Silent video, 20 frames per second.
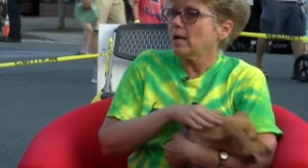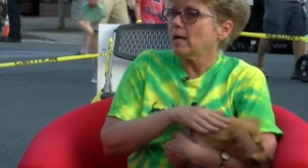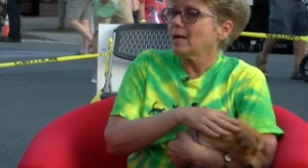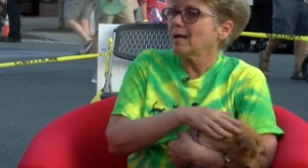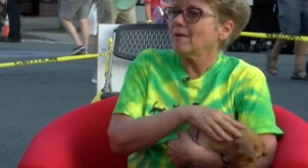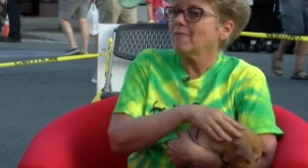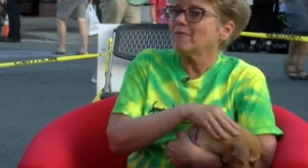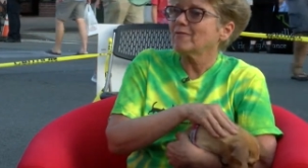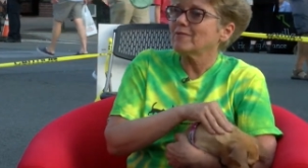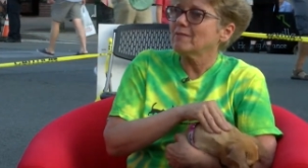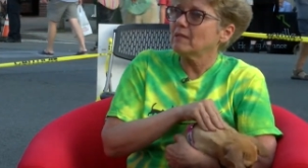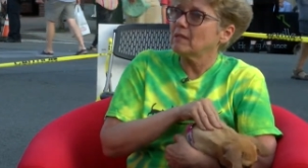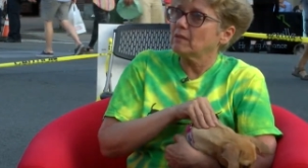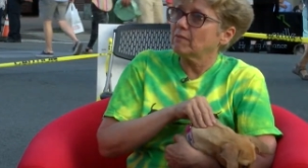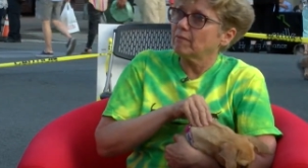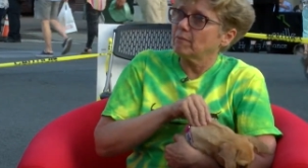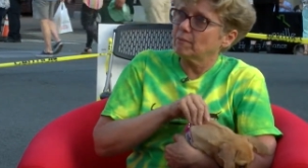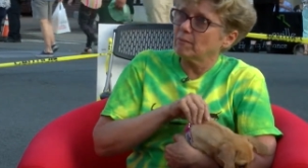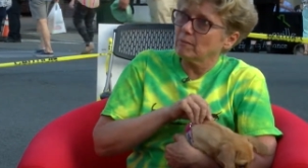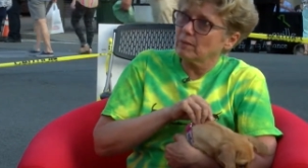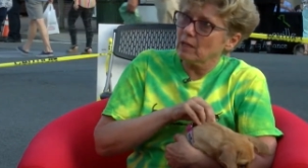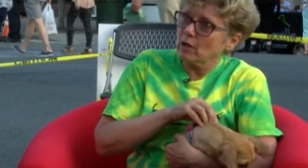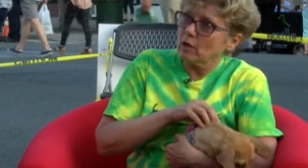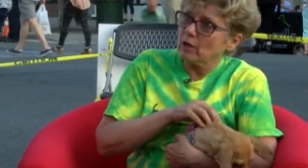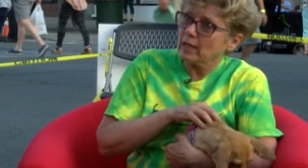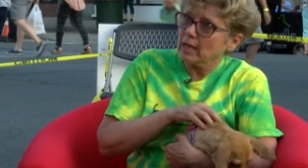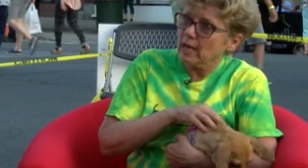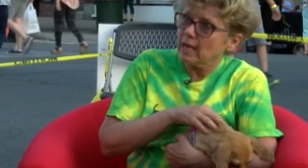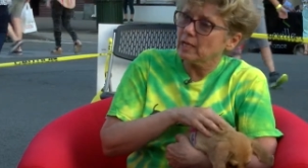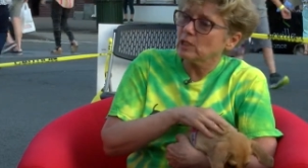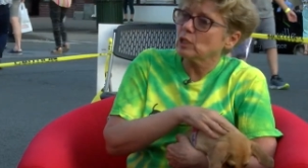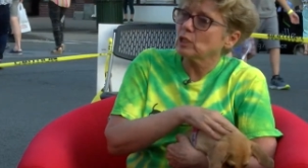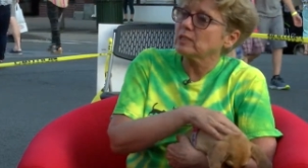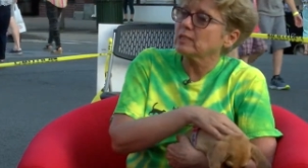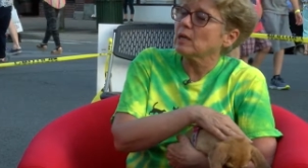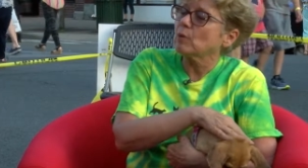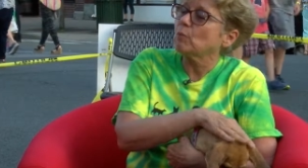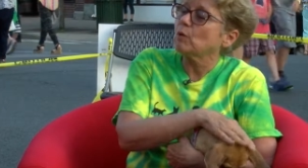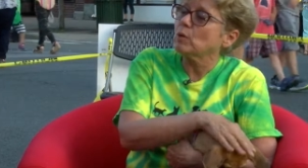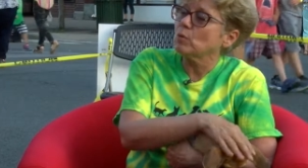If there are occasions
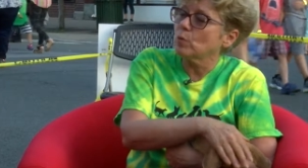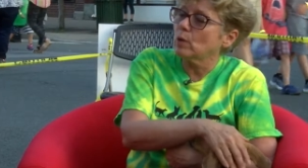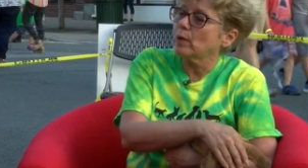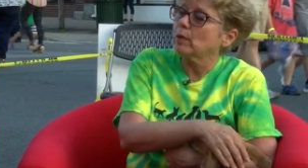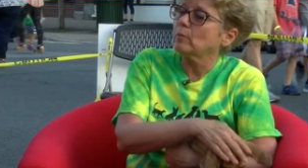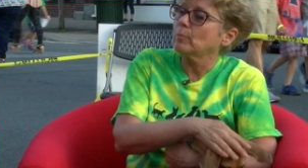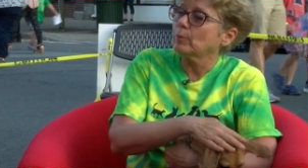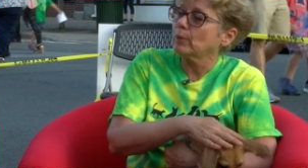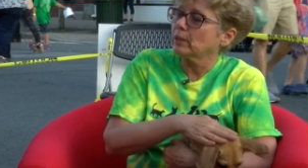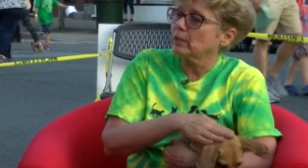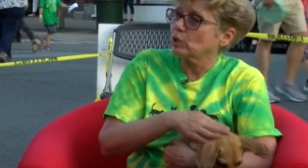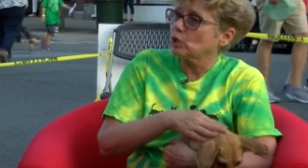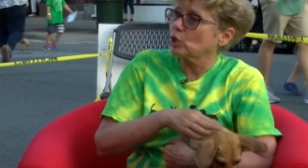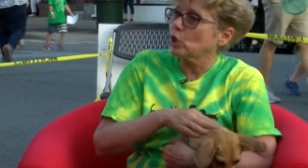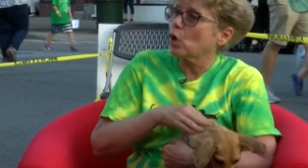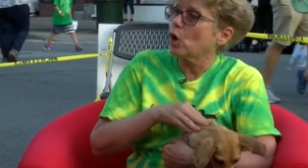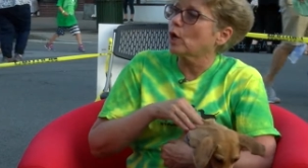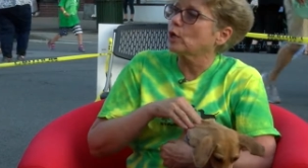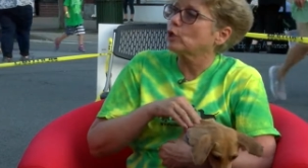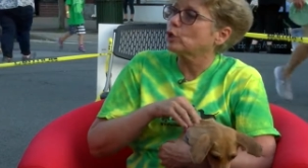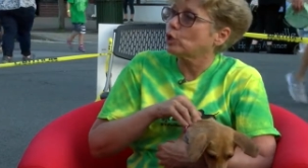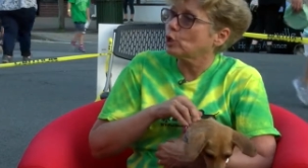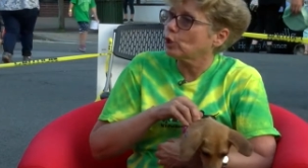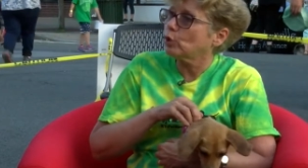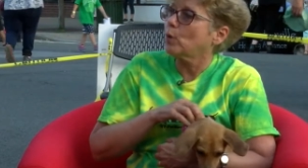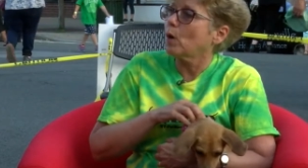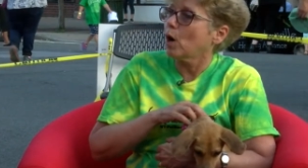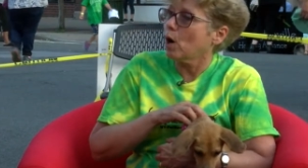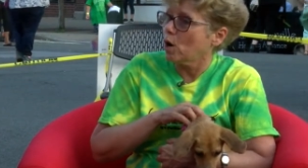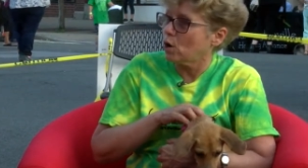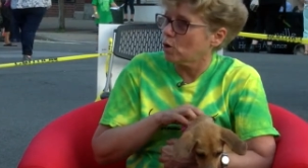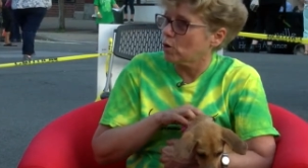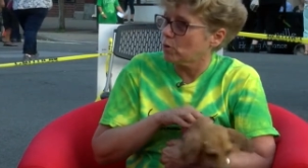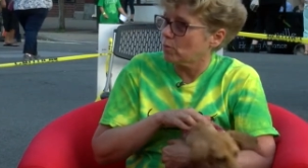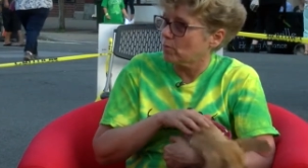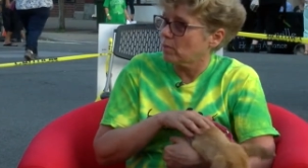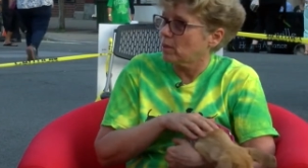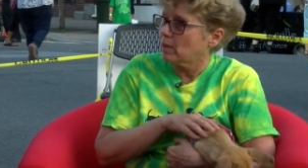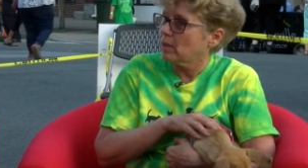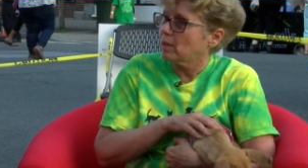that we will bring a dog to a
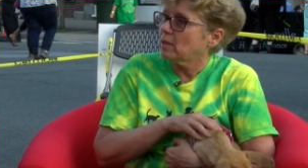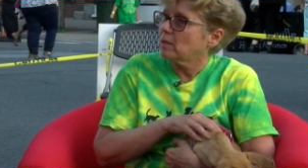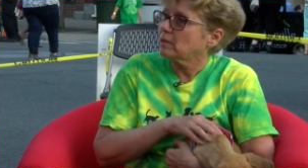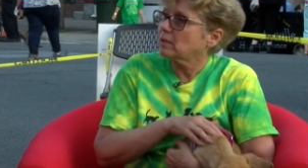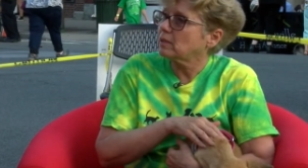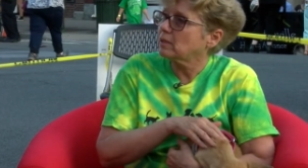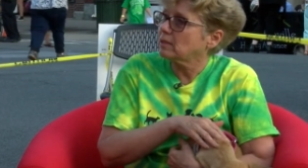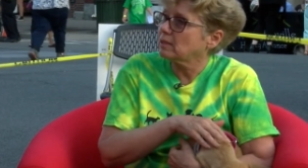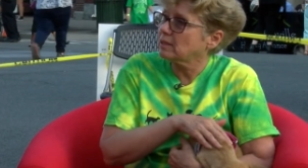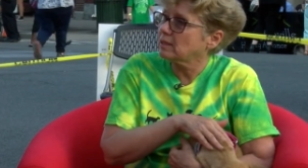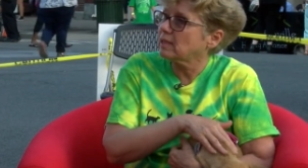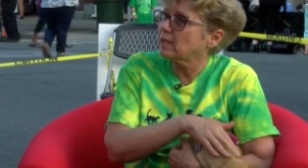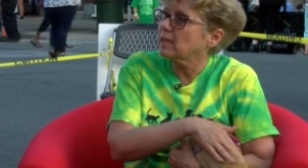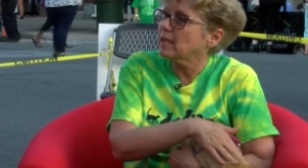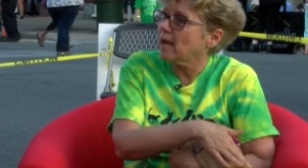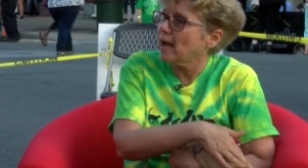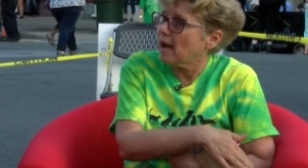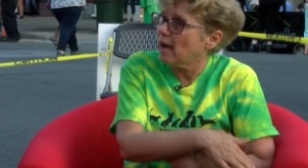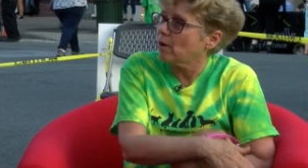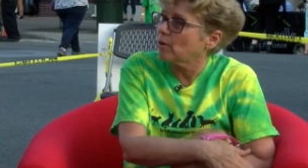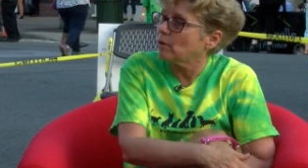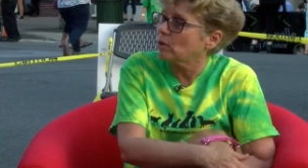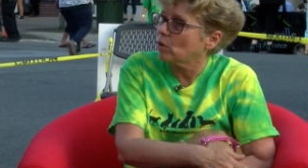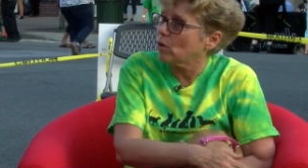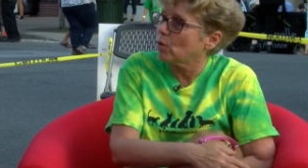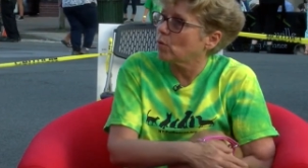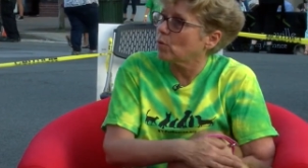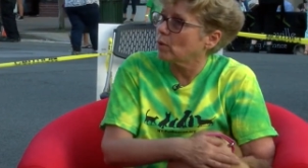home to see how it all